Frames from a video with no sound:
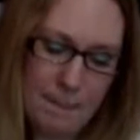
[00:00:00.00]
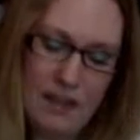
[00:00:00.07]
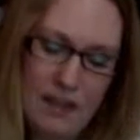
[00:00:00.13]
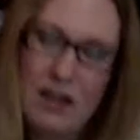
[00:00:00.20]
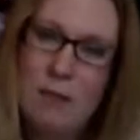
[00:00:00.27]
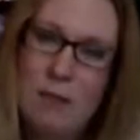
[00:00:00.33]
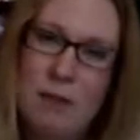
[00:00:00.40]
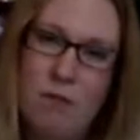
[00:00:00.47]
I
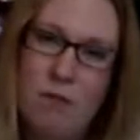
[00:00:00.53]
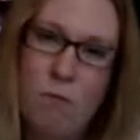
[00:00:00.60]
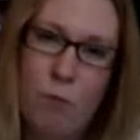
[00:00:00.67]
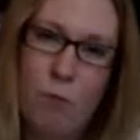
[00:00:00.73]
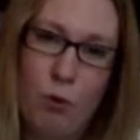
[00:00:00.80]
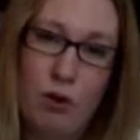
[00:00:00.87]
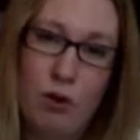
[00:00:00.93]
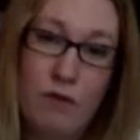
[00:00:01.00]
made
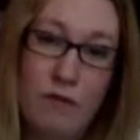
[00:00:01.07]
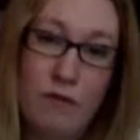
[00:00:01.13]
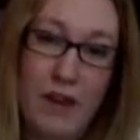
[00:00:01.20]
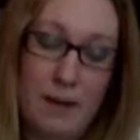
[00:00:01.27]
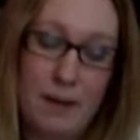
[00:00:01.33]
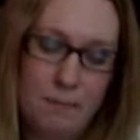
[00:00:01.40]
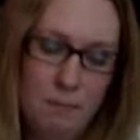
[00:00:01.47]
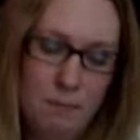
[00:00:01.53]
4 of
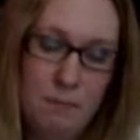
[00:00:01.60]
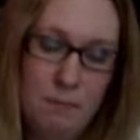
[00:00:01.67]
them,